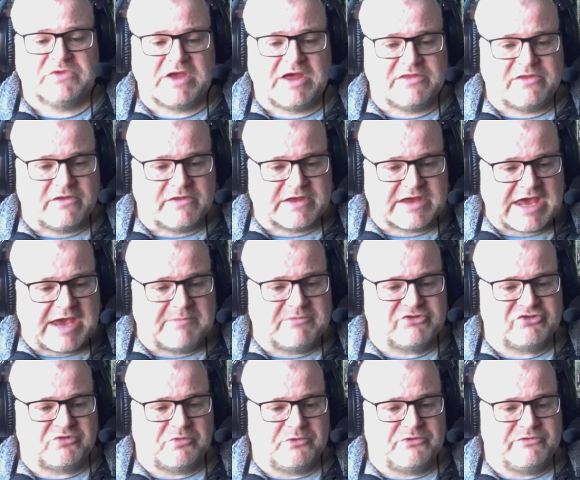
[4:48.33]
I thought the
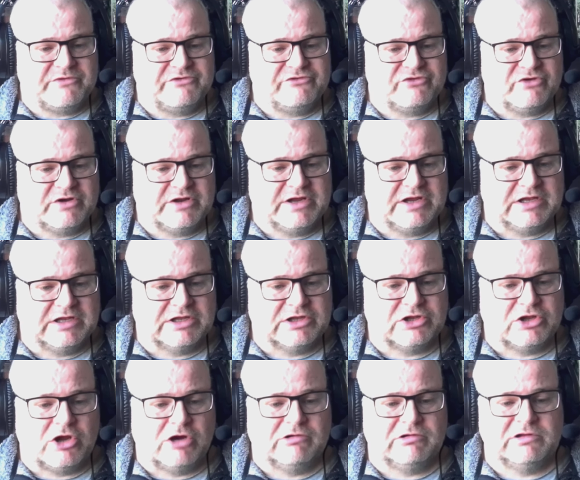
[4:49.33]
chemistry between Jonah Hill
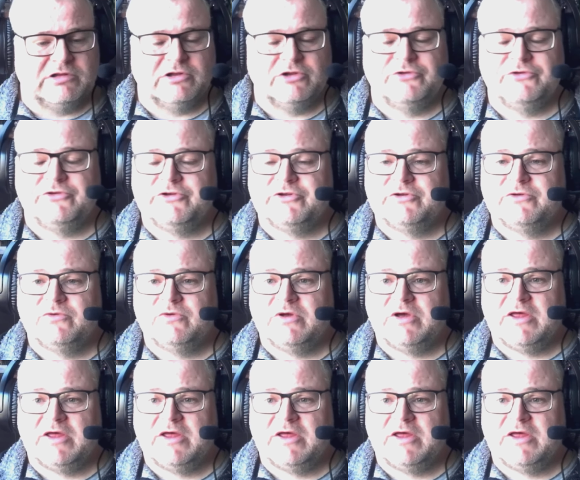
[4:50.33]
and Lauren London,